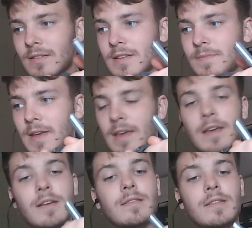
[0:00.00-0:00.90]
This bit
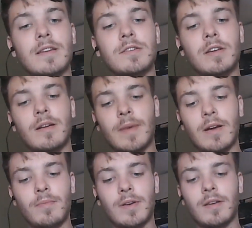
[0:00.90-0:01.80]
here does actually come
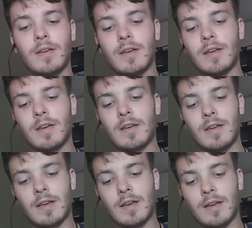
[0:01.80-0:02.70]
out,
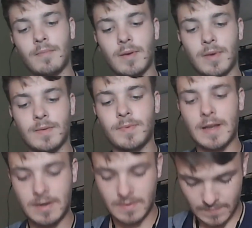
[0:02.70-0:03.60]
but I might be able to pull
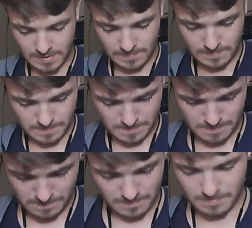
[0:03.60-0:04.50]
it out if I...
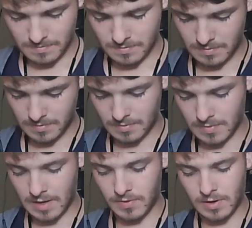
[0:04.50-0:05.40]

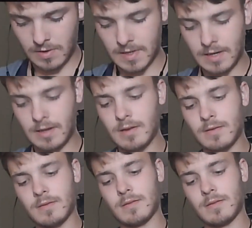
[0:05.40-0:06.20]
There we go, I'm getting it.